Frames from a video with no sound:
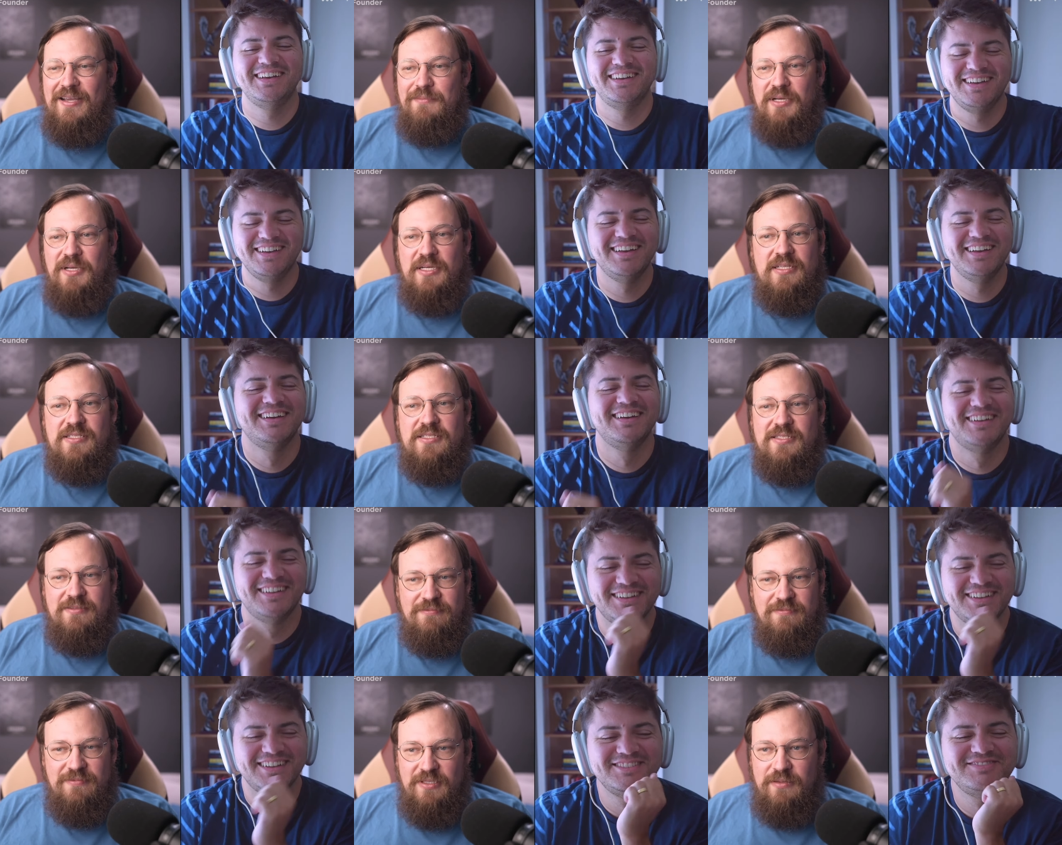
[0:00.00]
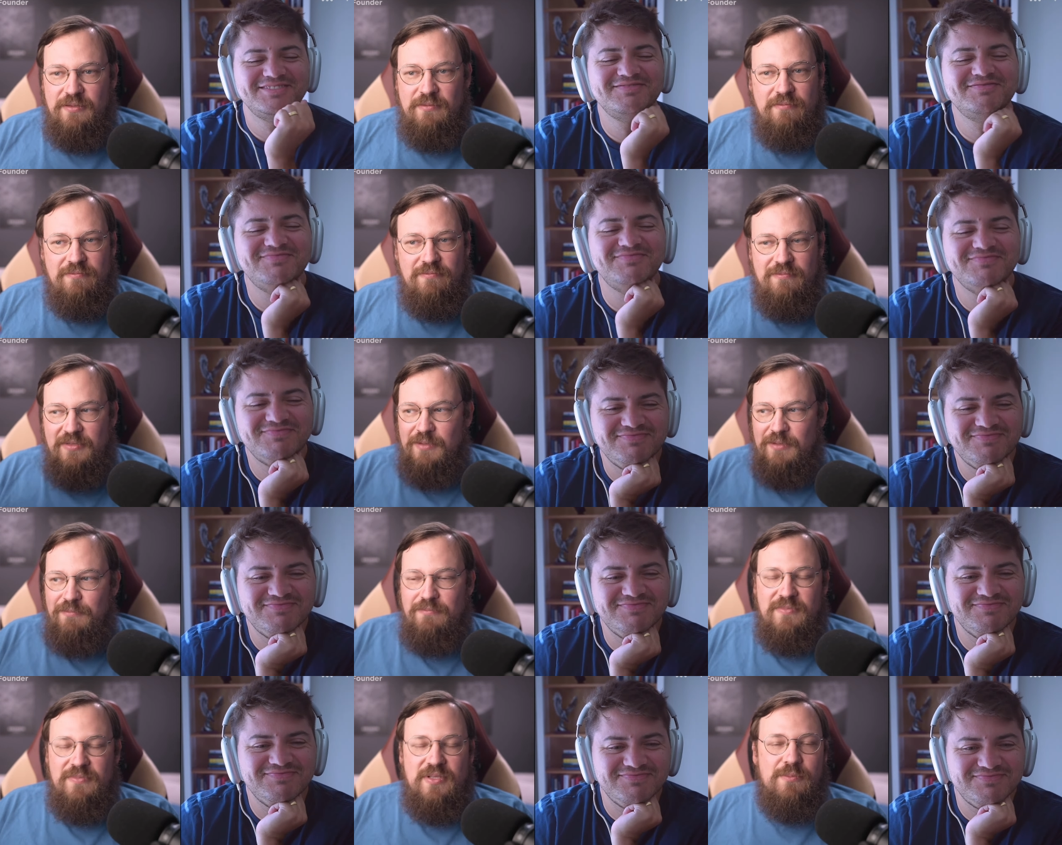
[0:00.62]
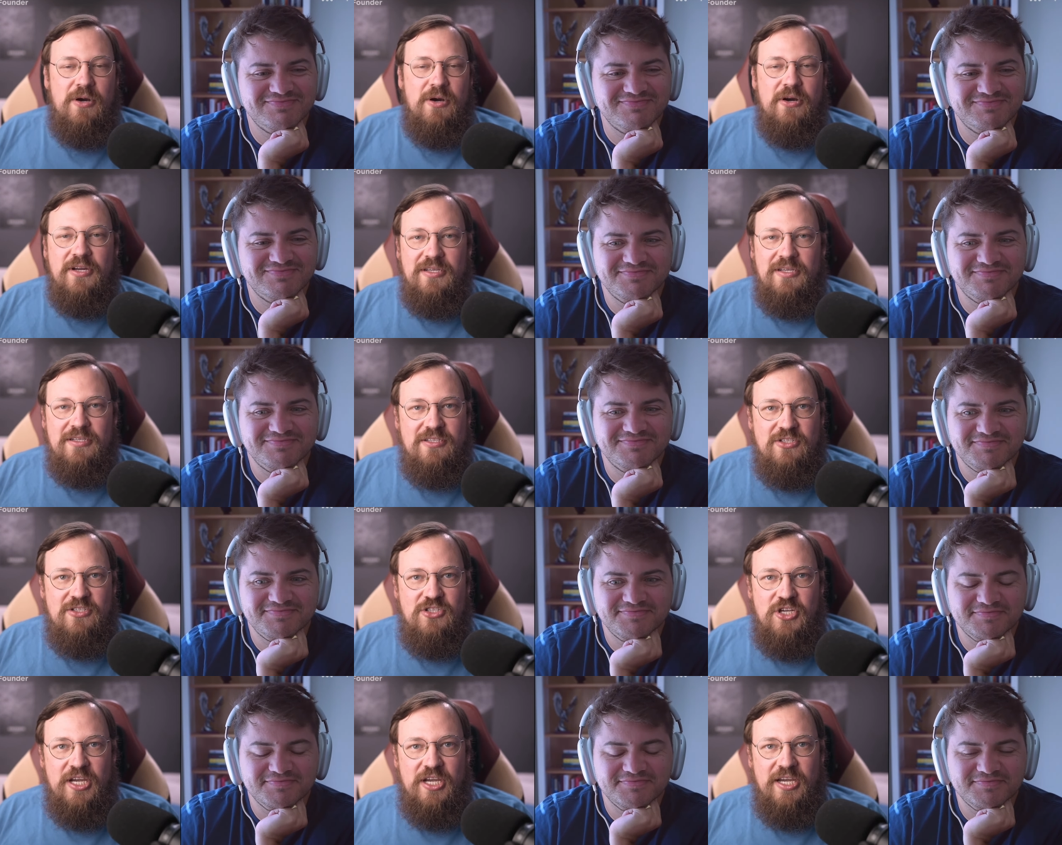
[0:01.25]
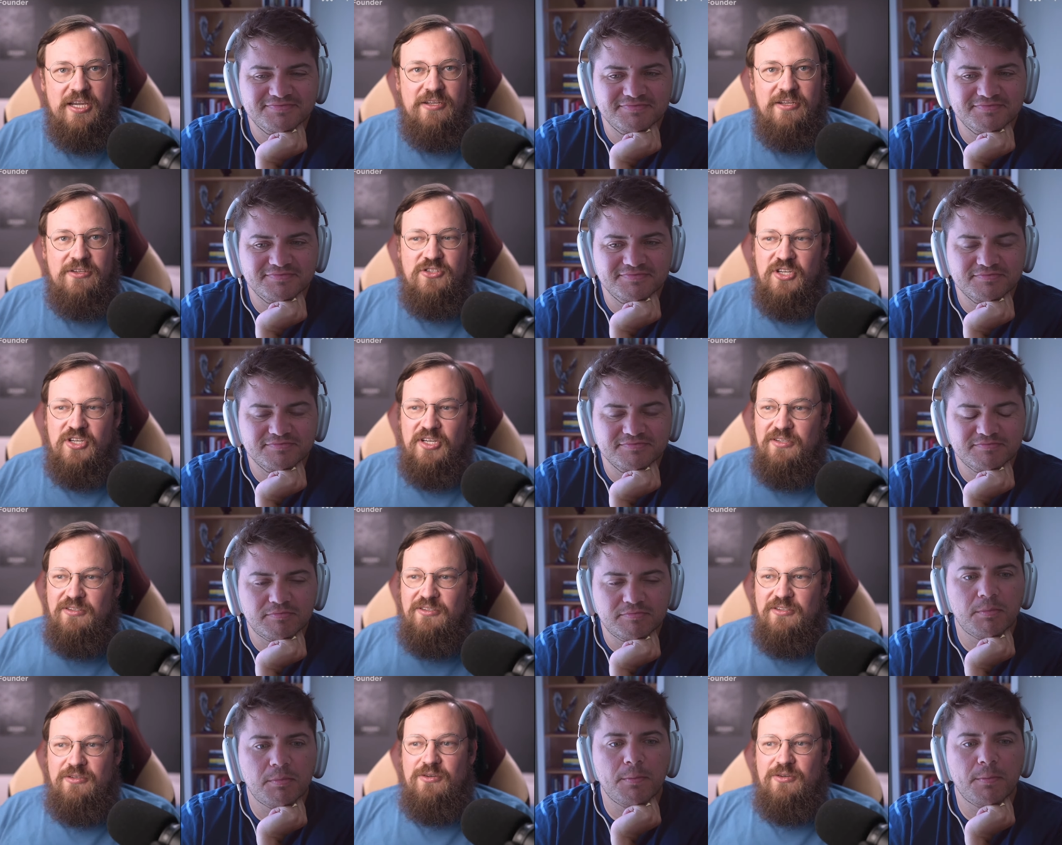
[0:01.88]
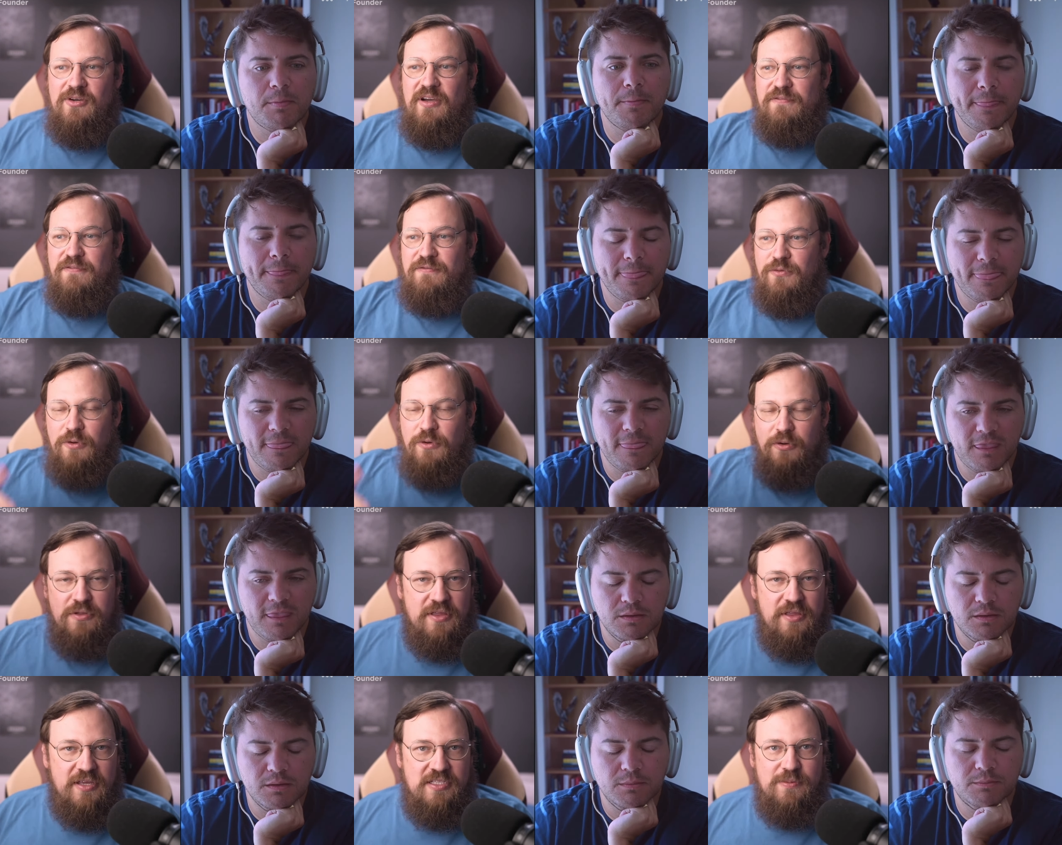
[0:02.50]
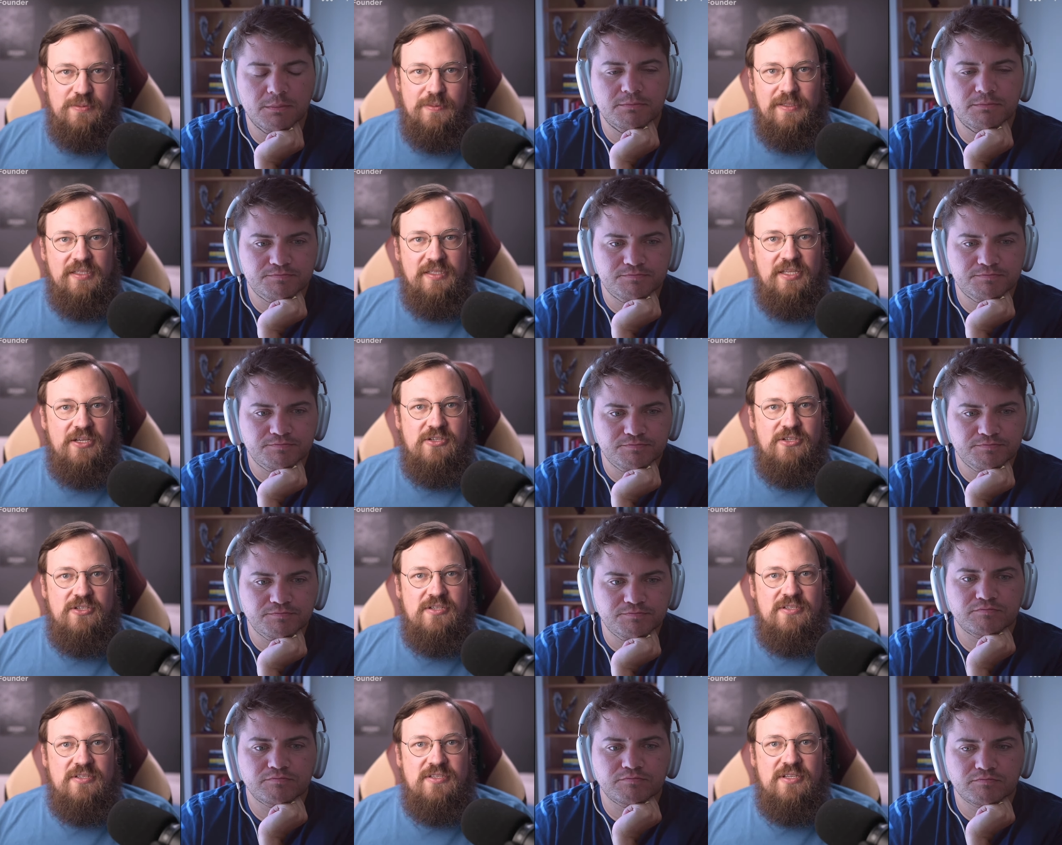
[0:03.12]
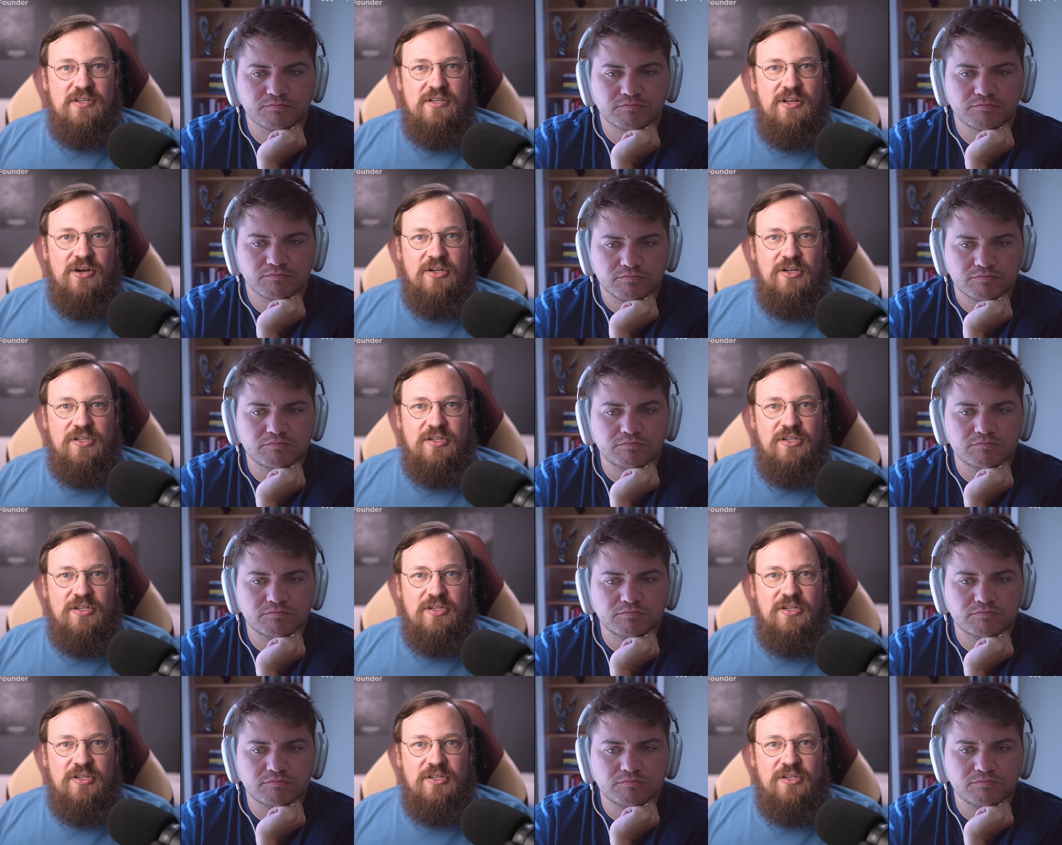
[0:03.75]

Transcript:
Speaker 1: because the, the, the, markets change and you have growth expectations and all